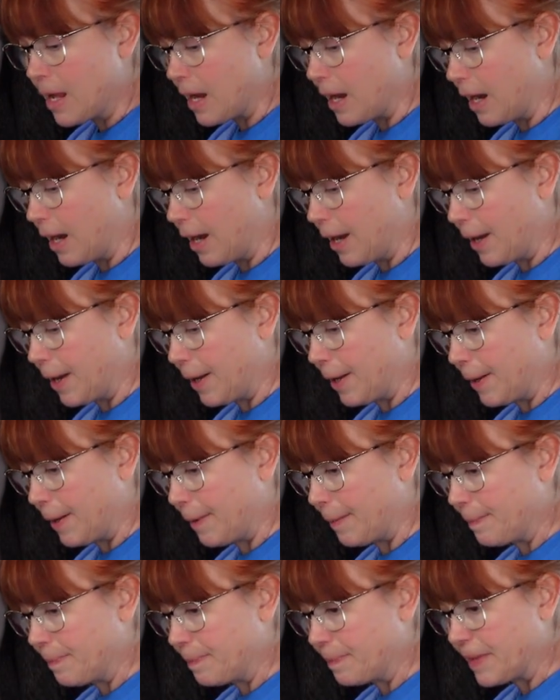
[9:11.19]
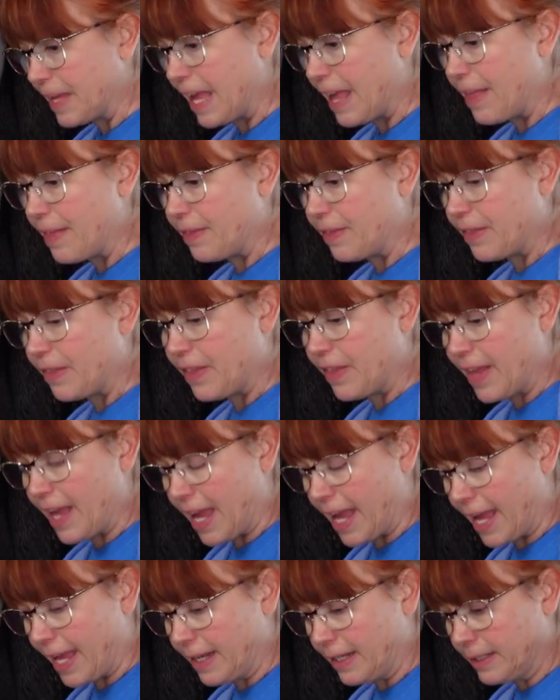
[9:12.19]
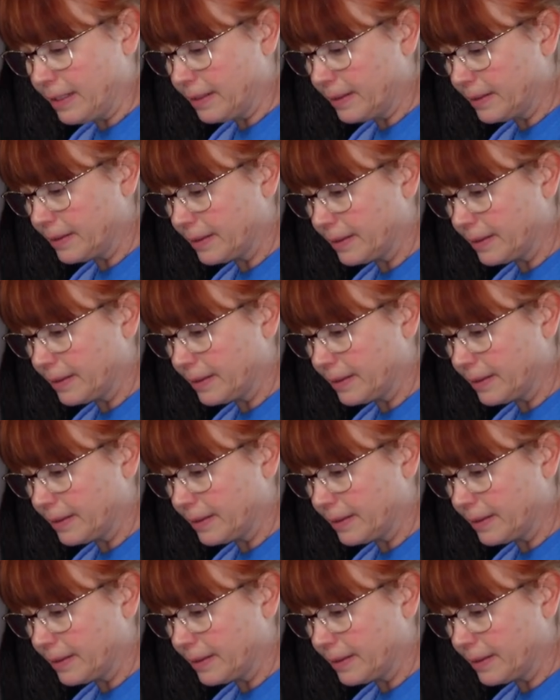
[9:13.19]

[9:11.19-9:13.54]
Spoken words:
And then